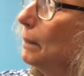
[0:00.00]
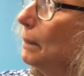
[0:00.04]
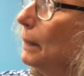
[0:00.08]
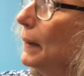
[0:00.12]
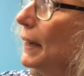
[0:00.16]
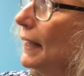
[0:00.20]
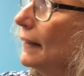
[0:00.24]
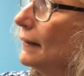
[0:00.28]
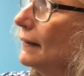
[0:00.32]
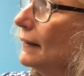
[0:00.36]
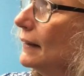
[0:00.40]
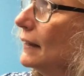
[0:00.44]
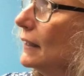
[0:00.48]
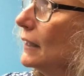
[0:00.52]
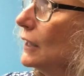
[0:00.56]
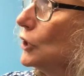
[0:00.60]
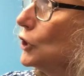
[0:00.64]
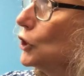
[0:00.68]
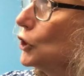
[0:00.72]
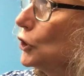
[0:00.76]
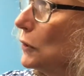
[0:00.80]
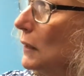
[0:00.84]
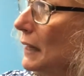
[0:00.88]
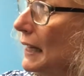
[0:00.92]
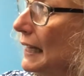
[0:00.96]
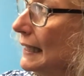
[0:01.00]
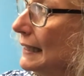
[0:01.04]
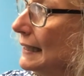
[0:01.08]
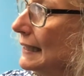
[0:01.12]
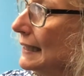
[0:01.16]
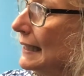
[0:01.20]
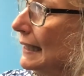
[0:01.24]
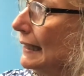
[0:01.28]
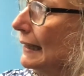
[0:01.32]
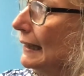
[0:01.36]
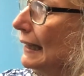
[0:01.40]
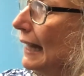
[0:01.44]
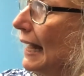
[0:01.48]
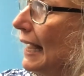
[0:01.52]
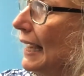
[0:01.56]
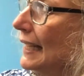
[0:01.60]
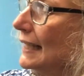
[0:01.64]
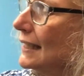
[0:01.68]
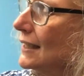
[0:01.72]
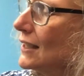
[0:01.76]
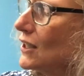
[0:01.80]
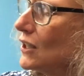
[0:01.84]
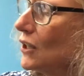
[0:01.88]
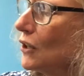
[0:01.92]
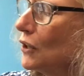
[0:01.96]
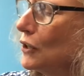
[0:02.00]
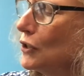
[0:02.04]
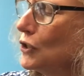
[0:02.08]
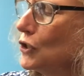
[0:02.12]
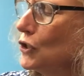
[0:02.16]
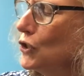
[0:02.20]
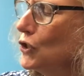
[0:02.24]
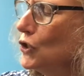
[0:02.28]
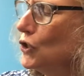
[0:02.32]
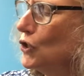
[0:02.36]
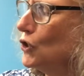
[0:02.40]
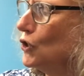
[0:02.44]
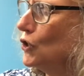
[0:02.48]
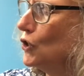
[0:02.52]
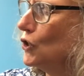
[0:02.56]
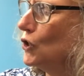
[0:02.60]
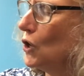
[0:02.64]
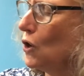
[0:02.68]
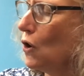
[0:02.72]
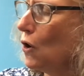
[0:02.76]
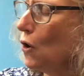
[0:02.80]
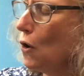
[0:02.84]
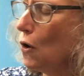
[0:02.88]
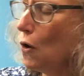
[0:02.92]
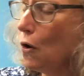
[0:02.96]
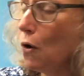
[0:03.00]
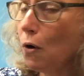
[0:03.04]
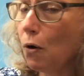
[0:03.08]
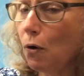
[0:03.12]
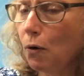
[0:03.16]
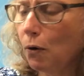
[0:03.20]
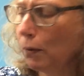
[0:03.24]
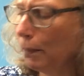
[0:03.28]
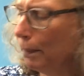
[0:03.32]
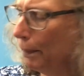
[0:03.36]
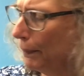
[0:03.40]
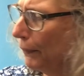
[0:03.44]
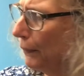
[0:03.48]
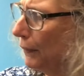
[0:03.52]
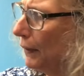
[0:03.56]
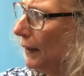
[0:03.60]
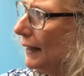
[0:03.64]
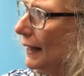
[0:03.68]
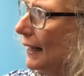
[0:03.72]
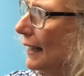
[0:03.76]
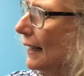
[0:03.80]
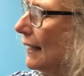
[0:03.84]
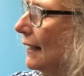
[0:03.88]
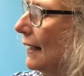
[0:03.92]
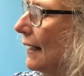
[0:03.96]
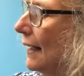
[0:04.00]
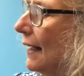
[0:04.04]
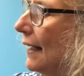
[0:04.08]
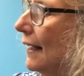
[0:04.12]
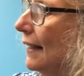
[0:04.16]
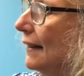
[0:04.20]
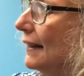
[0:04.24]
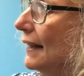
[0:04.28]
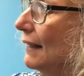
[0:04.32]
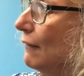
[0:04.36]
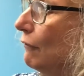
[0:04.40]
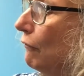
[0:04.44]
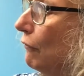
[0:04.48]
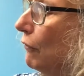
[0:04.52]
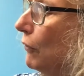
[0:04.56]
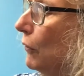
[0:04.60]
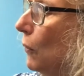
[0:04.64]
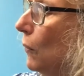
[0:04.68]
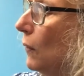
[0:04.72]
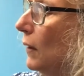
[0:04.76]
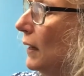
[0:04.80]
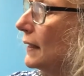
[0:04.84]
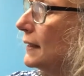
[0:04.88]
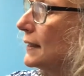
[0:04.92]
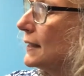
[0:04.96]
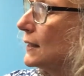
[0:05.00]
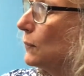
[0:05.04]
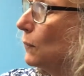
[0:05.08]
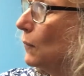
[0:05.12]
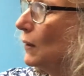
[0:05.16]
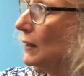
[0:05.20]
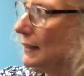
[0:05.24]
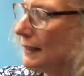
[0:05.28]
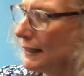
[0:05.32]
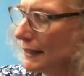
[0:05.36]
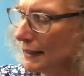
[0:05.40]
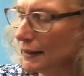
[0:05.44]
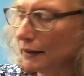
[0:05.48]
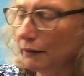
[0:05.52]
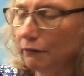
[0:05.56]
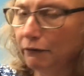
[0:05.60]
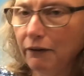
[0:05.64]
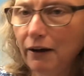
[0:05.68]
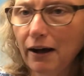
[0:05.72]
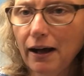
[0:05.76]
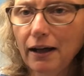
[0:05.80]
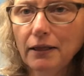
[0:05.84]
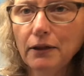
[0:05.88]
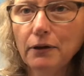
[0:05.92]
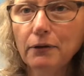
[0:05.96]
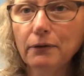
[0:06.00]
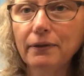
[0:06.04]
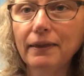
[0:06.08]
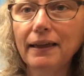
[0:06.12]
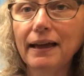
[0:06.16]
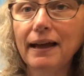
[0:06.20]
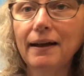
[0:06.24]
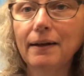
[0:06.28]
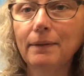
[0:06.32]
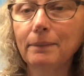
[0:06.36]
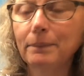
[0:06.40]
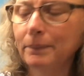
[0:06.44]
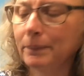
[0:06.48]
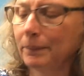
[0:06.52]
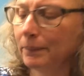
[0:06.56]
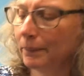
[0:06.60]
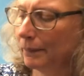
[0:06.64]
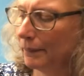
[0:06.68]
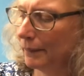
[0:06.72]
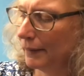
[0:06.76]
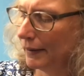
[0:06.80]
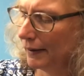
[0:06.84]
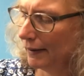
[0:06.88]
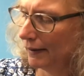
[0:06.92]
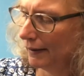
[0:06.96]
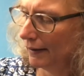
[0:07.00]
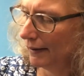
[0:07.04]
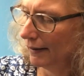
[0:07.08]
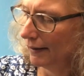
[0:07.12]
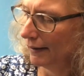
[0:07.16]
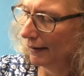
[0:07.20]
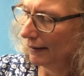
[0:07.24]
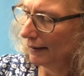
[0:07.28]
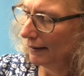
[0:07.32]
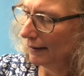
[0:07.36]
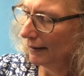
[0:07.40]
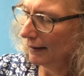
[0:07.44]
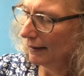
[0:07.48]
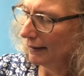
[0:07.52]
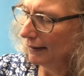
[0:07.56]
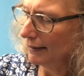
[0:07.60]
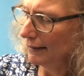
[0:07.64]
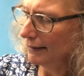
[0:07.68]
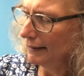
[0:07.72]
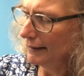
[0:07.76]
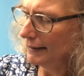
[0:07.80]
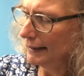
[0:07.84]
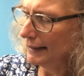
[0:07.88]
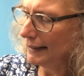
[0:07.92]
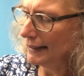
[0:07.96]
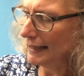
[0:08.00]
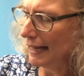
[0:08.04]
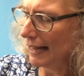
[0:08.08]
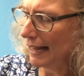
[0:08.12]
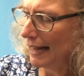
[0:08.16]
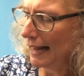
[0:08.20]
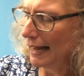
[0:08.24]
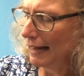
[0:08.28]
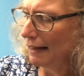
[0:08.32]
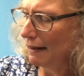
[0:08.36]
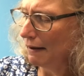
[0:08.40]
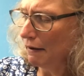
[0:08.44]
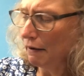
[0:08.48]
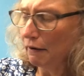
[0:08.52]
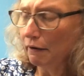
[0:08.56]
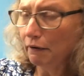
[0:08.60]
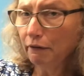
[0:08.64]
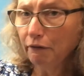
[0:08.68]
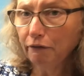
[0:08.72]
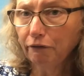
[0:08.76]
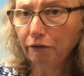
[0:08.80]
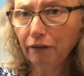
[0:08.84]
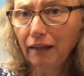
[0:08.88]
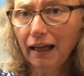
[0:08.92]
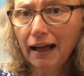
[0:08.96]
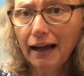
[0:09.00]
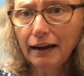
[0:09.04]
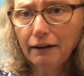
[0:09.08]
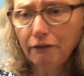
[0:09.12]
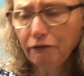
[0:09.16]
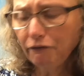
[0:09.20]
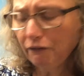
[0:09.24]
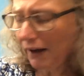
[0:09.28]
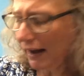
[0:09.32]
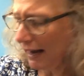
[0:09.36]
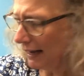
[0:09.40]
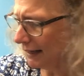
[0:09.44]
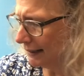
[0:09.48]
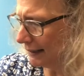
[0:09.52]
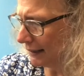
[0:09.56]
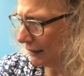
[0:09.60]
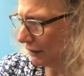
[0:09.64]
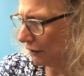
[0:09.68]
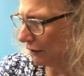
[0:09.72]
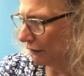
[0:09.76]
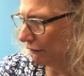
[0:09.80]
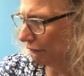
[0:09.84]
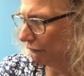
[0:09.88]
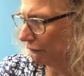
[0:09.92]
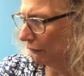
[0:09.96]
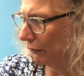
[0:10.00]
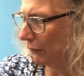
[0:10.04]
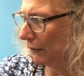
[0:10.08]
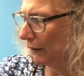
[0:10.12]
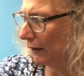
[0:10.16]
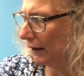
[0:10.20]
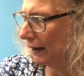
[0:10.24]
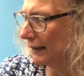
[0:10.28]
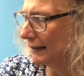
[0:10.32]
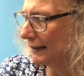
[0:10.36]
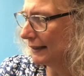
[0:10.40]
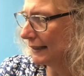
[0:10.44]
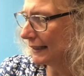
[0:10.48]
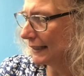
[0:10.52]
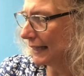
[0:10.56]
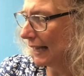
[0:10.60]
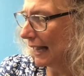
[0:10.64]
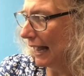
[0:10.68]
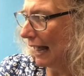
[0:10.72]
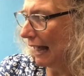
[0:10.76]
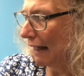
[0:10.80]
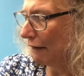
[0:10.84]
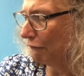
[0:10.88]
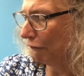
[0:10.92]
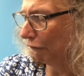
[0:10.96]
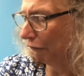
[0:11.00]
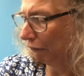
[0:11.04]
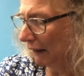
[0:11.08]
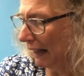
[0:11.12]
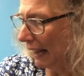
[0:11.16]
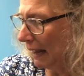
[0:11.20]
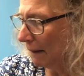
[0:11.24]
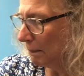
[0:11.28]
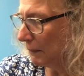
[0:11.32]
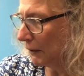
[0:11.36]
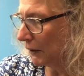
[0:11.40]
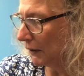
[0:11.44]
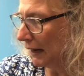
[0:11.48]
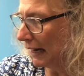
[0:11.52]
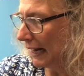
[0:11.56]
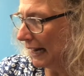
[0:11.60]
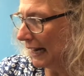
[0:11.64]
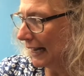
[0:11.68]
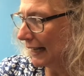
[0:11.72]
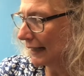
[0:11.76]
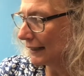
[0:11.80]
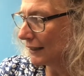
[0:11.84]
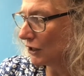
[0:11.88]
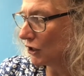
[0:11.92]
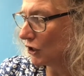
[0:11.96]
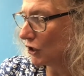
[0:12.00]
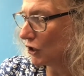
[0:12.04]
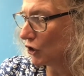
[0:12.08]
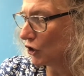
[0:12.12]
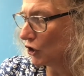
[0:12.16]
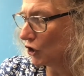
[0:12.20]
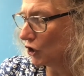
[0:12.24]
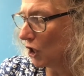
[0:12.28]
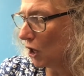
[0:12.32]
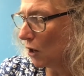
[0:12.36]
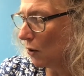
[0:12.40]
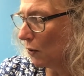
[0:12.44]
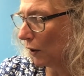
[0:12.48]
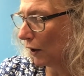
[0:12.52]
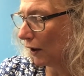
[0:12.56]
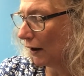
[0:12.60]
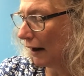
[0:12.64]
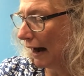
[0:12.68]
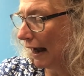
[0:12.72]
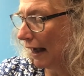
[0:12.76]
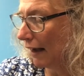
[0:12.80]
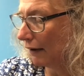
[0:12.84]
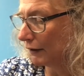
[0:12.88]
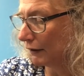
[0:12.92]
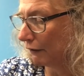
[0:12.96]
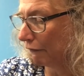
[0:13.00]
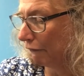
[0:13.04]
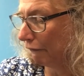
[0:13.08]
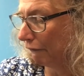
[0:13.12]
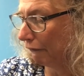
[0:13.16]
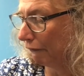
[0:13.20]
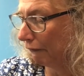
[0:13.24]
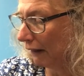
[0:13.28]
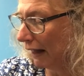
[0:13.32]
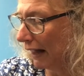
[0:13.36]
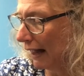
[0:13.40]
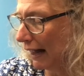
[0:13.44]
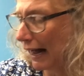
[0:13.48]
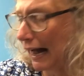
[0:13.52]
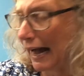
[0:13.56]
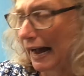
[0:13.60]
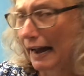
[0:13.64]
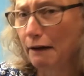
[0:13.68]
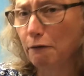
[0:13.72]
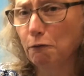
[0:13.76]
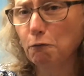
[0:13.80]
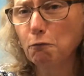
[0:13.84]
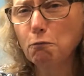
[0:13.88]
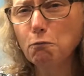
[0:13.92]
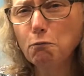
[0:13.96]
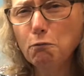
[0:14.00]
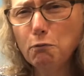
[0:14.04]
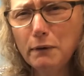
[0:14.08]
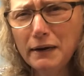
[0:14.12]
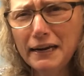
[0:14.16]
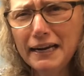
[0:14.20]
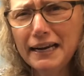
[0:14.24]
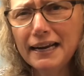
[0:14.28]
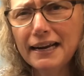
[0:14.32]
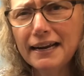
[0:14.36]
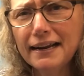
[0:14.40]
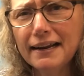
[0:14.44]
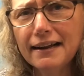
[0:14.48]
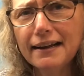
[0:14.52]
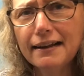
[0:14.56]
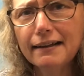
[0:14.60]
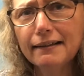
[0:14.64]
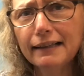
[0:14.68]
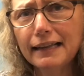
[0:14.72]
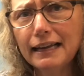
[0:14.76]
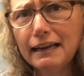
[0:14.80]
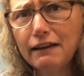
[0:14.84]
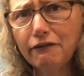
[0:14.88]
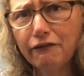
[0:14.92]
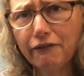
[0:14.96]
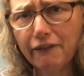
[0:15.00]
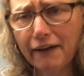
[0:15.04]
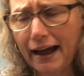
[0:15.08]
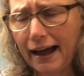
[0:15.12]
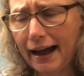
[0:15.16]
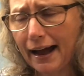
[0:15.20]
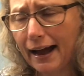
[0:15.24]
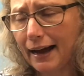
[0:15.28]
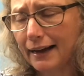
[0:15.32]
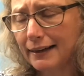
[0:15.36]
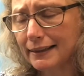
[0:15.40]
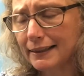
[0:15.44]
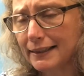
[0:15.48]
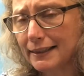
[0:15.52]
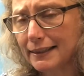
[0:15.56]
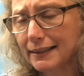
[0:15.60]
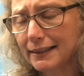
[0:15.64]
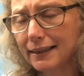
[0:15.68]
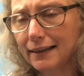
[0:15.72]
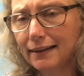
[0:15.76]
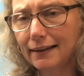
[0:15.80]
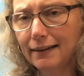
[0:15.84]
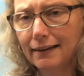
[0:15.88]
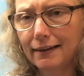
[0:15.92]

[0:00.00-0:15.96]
But the train's lights are so pretty that Florence wants to follow them. Say, Fly faster, Florence, and flap your hands to show her how to fly really fast.